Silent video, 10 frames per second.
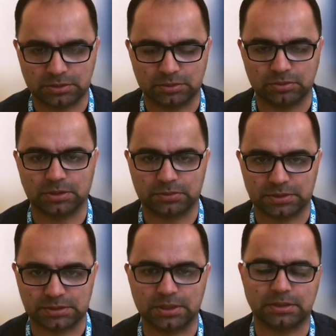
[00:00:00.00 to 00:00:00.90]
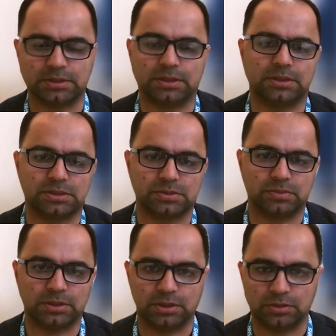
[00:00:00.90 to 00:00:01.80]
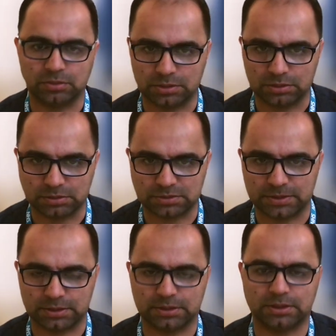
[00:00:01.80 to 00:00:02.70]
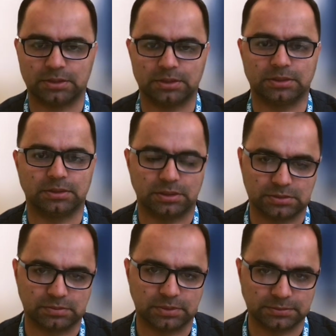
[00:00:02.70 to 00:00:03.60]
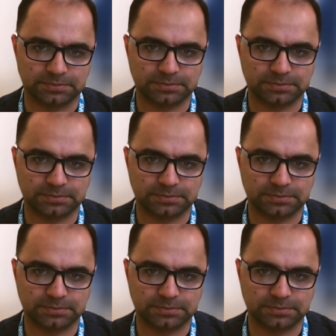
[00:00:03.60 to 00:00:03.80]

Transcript: local trust guideline as well, and local hospital guideline as well.